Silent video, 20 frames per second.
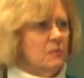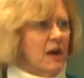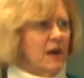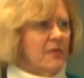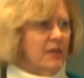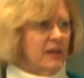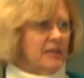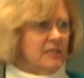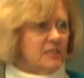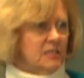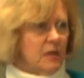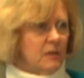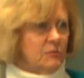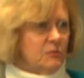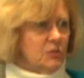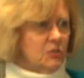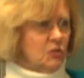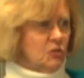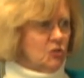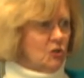by that
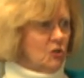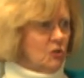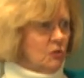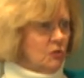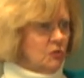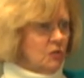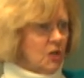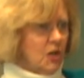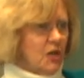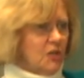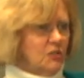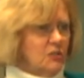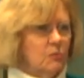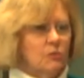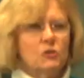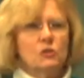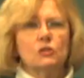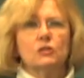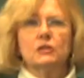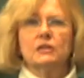substance use. So
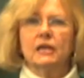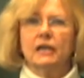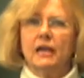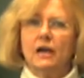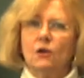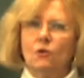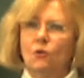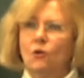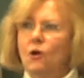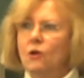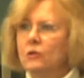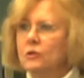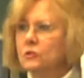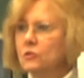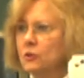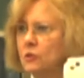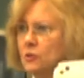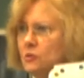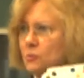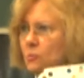when you look at
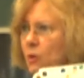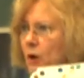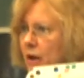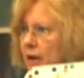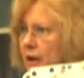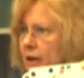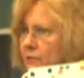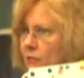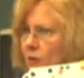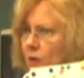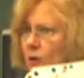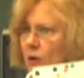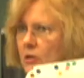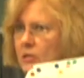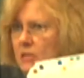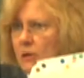alcohol-induced whatever or